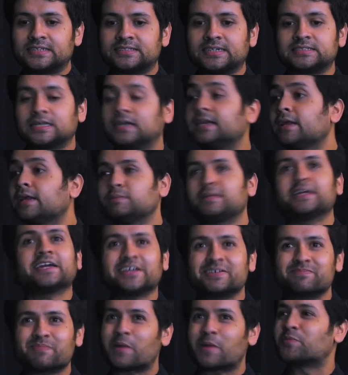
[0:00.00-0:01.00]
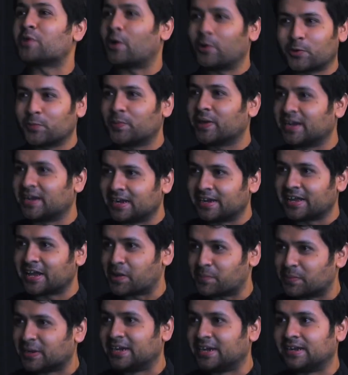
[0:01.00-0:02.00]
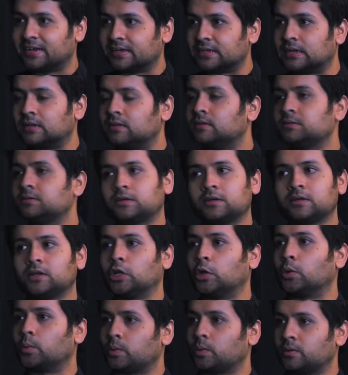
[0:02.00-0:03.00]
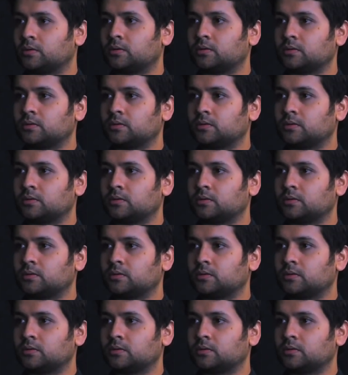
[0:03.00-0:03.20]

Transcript: Is that suddenly I'm proud to be an Indian. I'm Indian. No.